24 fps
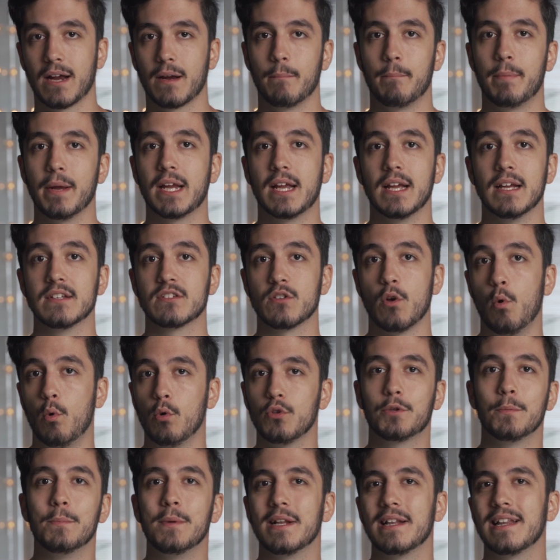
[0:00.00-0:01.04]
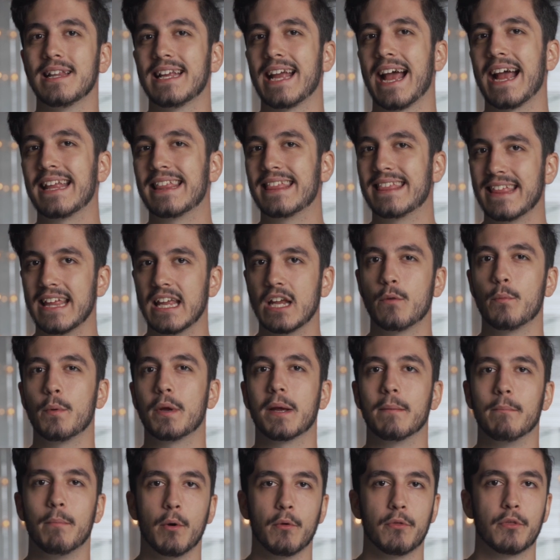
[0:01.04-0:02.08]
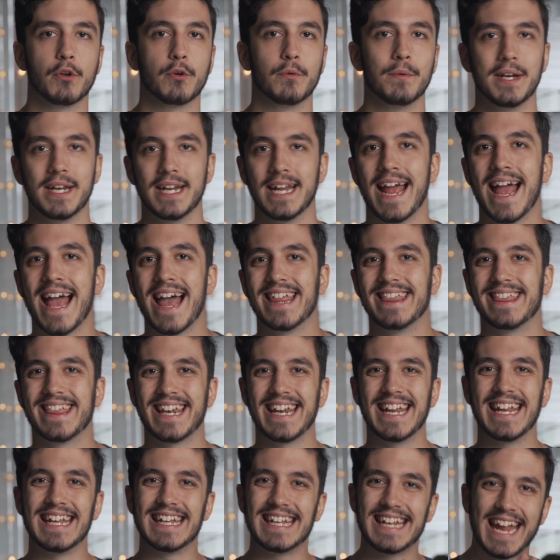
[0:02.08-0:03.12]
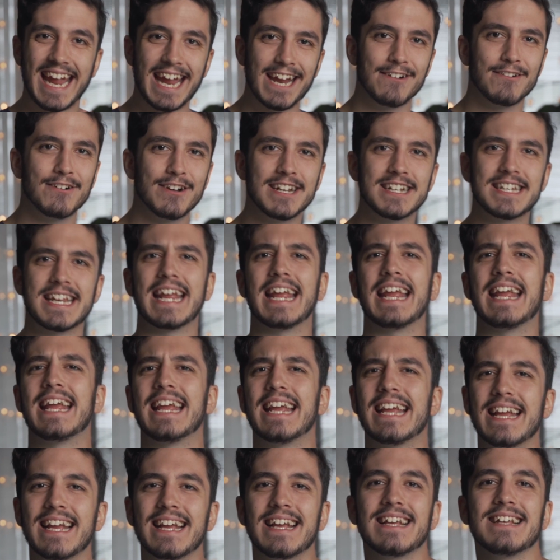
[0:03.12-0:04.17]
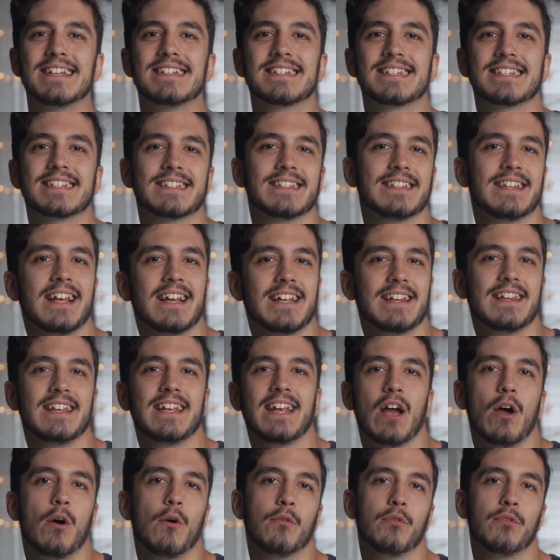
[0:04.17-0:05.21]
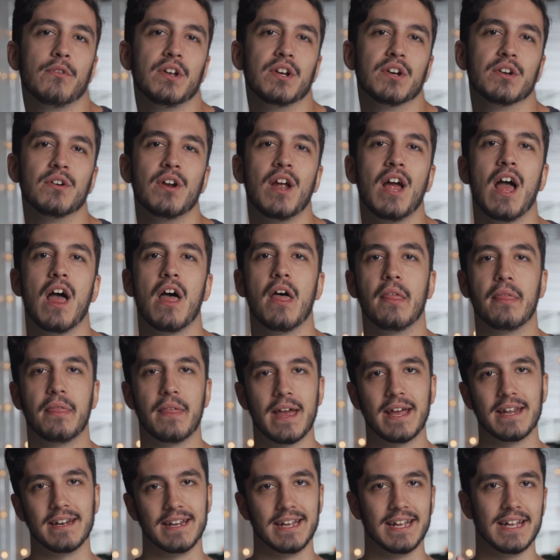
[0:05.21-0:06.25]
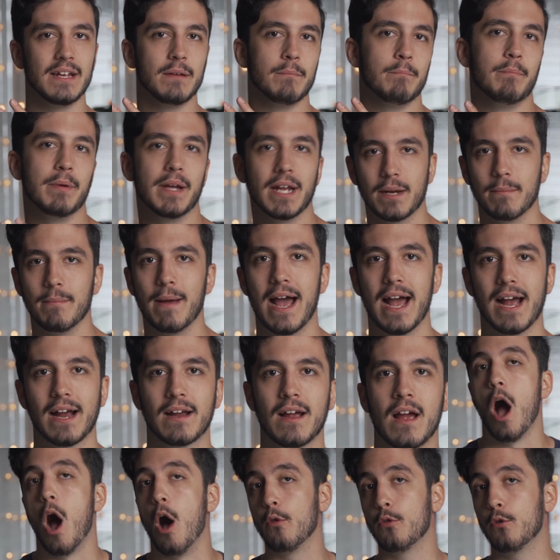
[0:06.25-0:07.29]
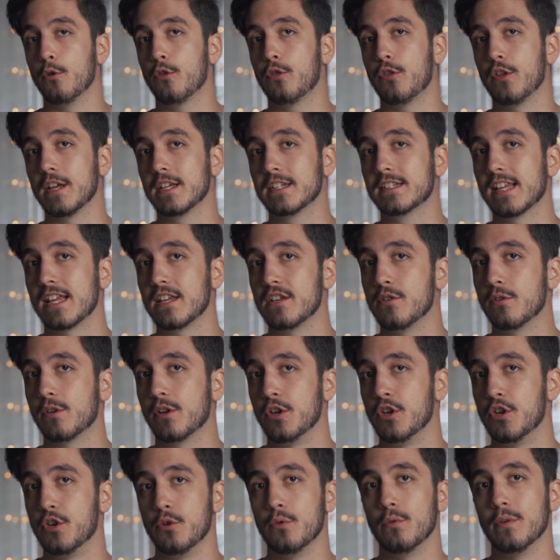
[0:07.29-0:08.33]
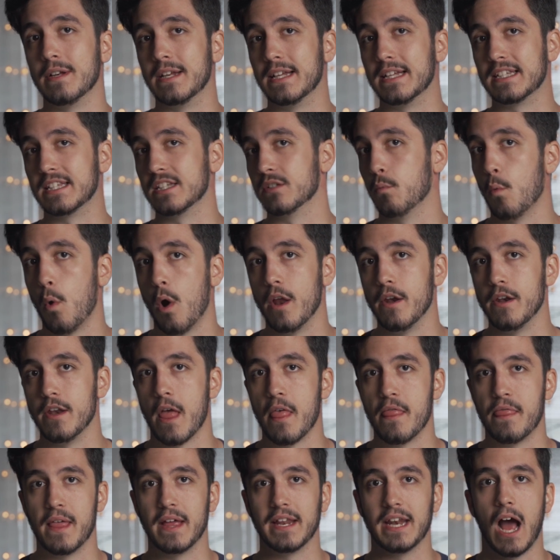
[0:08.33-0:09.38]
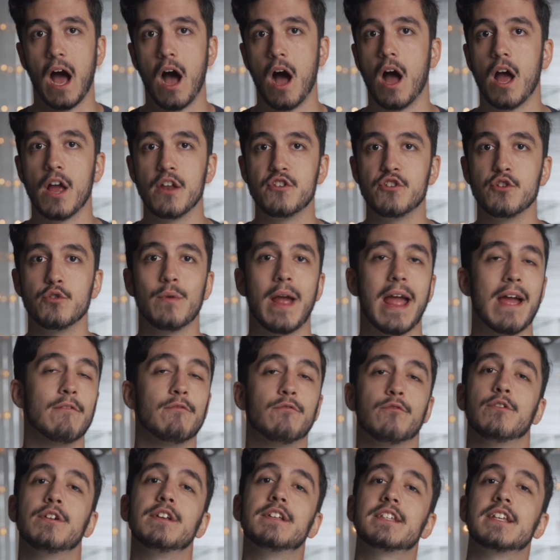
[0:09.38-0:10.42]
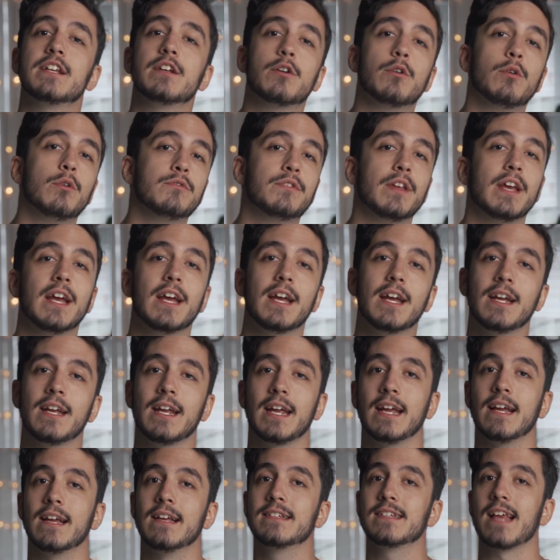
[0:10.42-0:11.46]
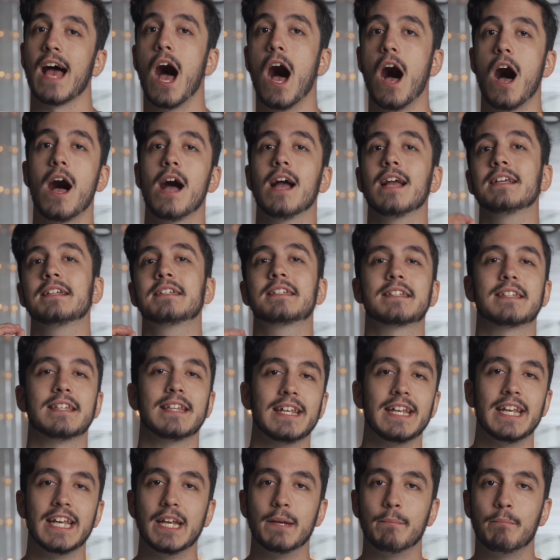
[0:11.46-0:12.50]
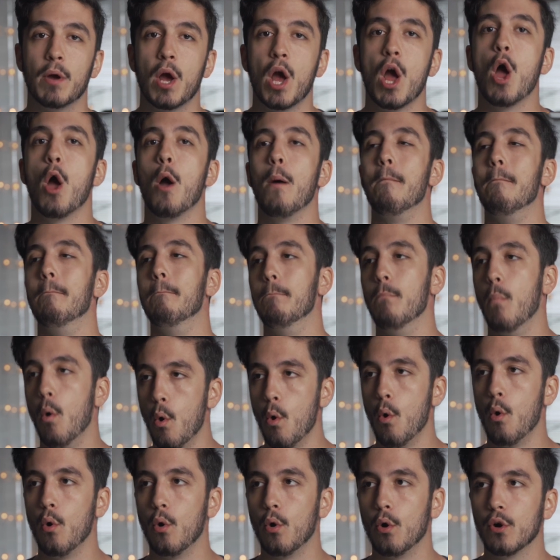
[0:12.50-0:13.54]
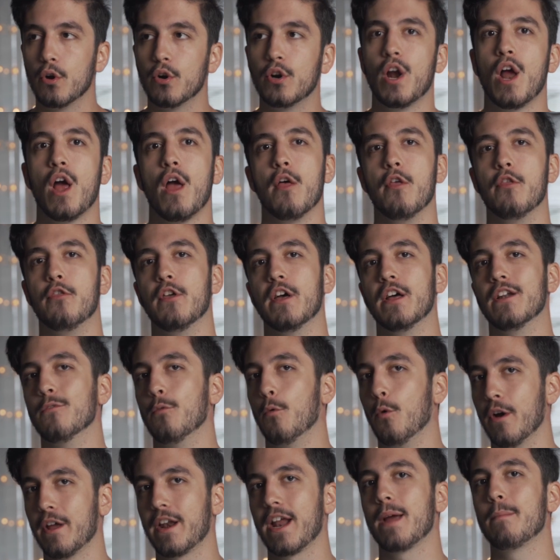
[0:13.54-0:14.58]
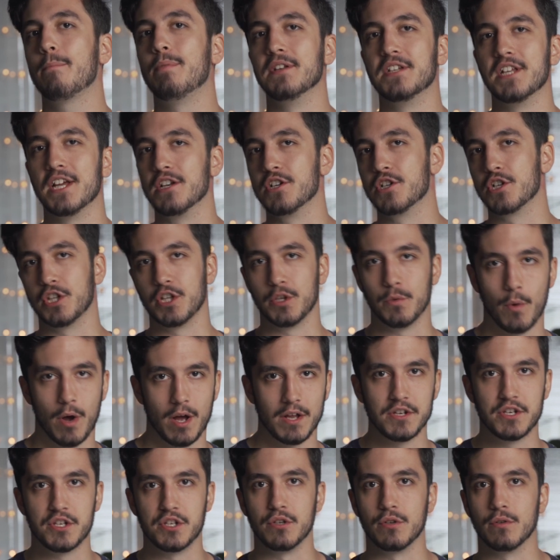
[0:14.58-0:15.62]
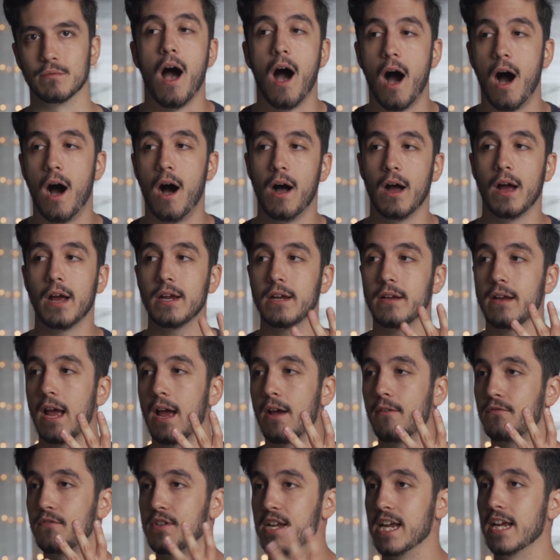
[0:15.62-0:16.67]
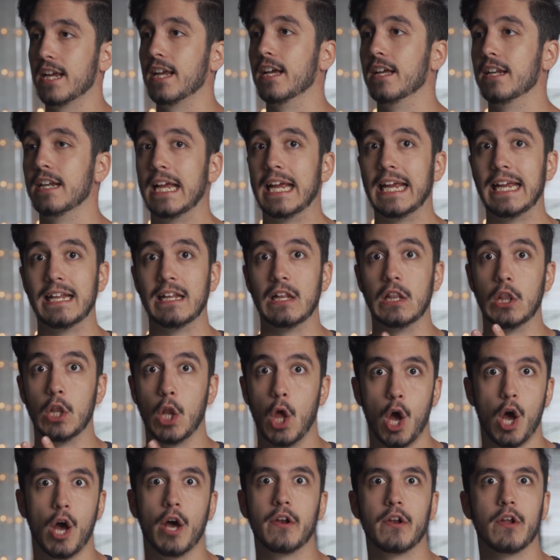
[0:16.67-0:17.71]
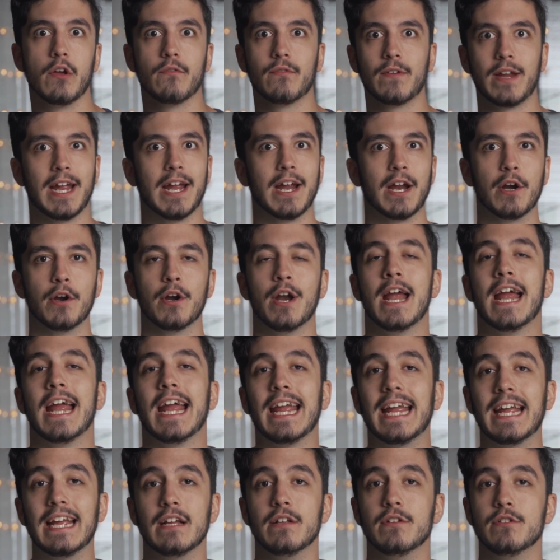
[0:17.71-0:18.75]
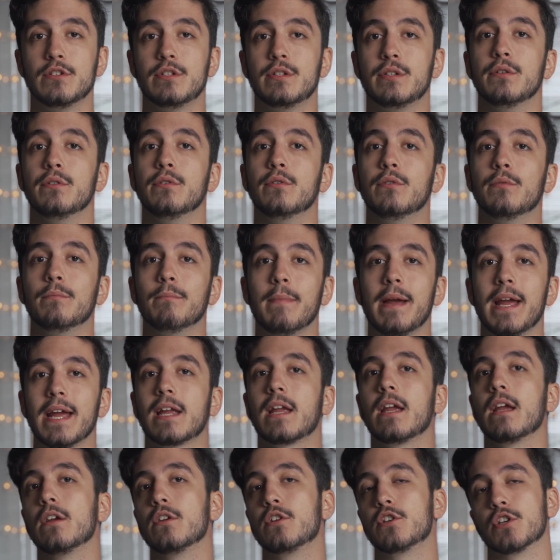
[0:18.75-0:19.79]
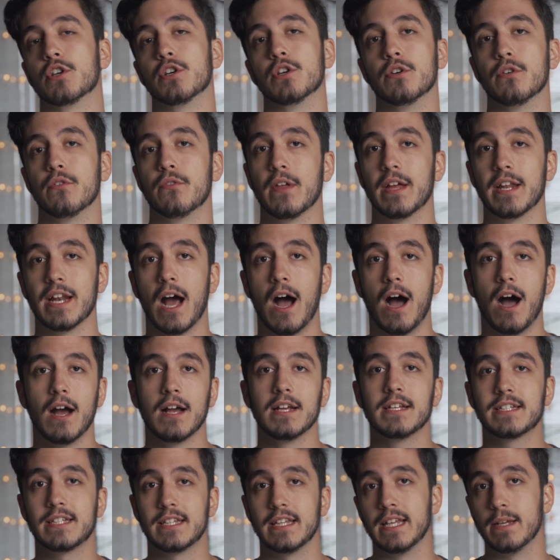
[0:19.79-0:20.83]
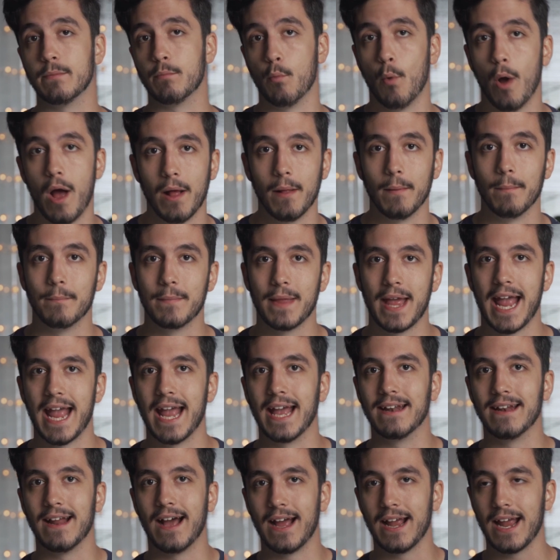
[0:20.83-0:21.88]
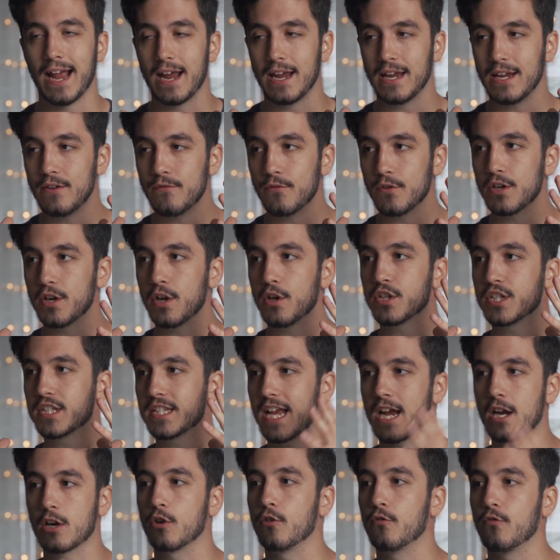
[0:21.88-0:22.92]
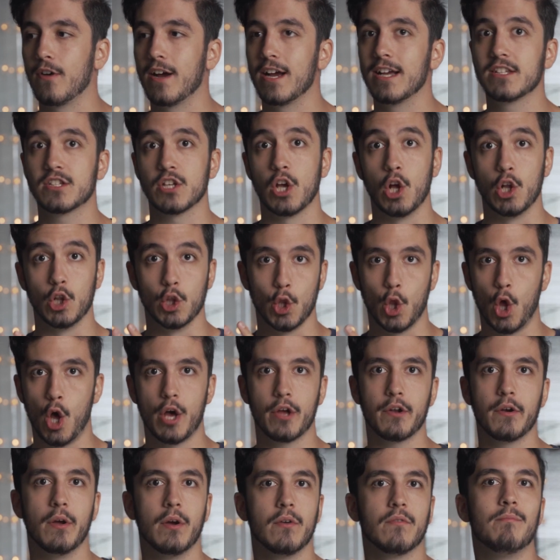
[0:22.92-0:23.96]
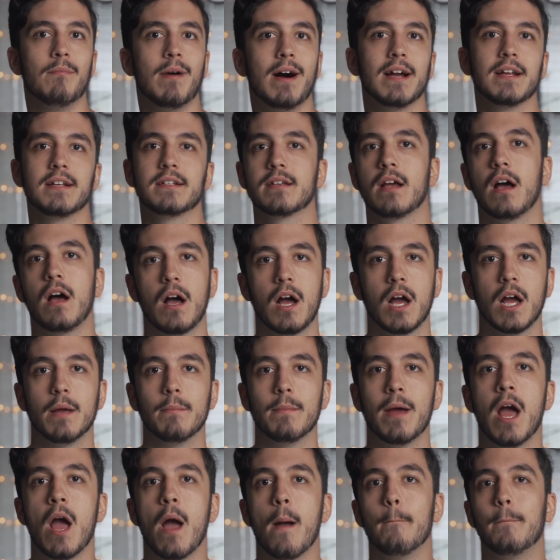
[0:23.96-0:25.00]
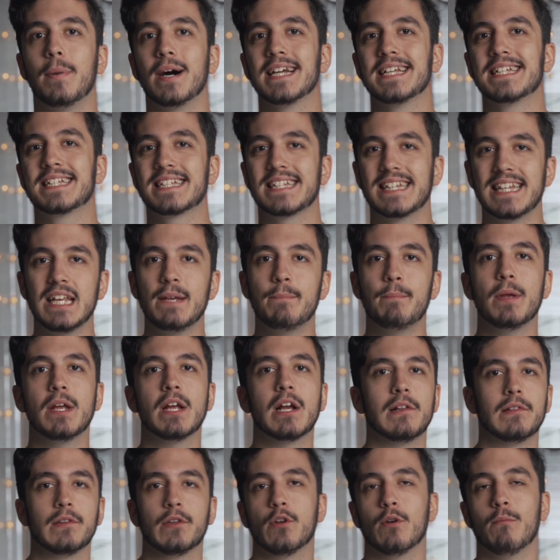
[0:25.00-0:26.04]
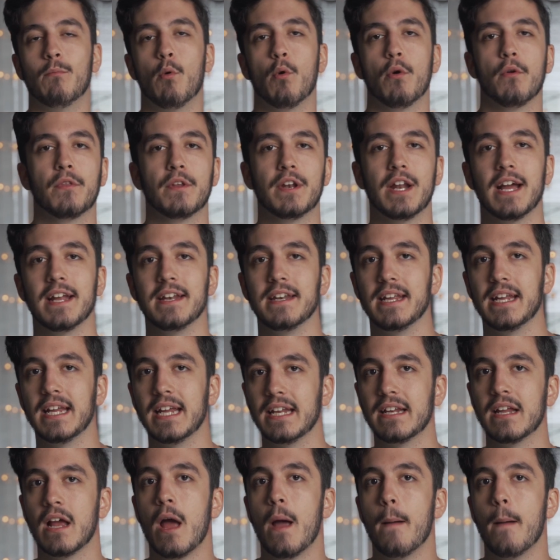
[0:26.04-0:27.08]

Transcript: Because ultimately, I think we can both agree that a carrot is slightly healthier than a Big Mac. Other things that you can do, and this is one that I do every single day, is I sleep more than what I potentially want to. I have taken a lot of care into making sure that I sleep well. And I even sacrifice a lot of my time by sleeping a little more than I need,